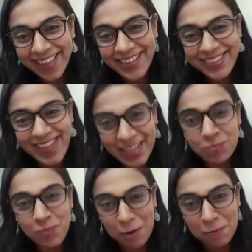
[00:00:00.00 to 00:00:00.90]

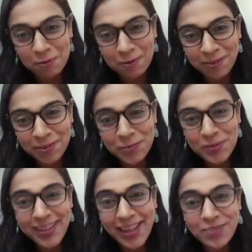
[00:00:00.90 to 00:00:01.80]
That's powerful. To
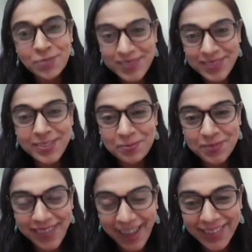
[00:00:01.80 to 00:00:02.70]
me, that's
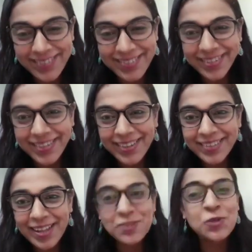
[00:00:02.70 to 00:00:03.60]
wisdom. That's
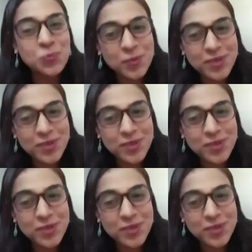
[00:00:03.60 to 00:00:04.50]
humility.
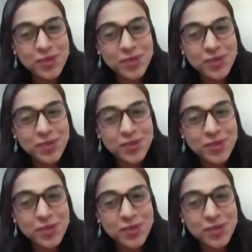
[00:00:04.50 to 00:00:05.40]

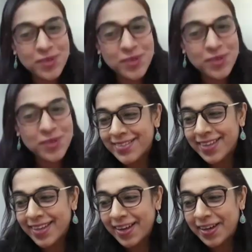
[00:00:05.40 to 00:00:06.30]
That's grounding.
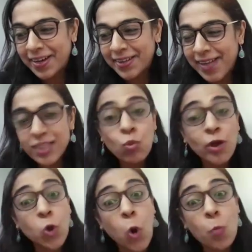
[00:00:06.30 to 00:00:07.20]
That's
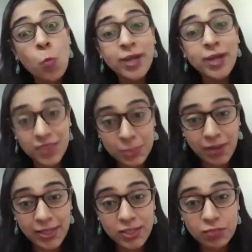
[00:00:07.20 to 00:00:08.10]
what
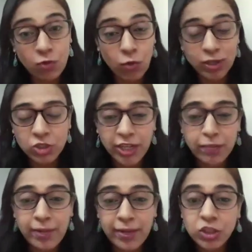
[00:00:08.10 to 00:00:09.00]
open up the space for
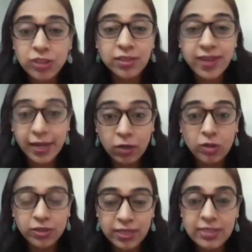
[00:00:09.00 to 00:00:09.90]
what Jane mentioned,
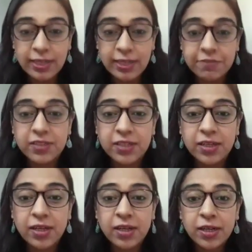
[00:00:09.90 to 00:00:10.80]
the psychological
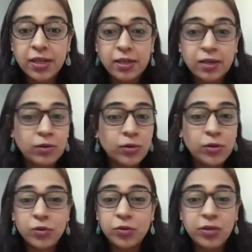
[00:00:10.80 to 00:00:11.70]
safety.
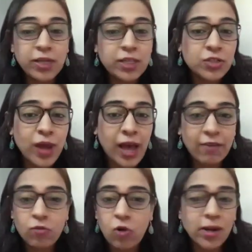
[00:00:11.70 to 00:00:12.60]
You don't need
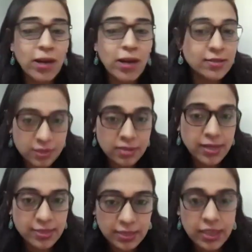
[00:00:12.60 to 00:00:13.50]
to have all
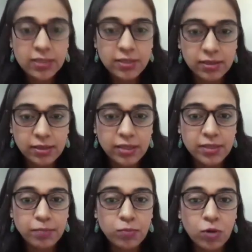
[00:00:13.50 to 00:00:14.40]
answers as a leader.
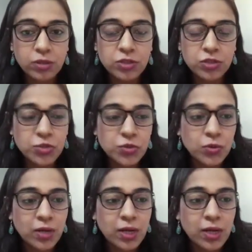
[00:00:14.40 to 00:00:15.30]
It's important
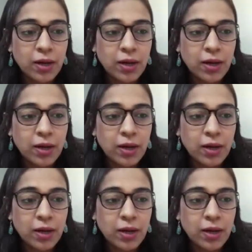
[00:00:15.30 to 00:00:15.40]
to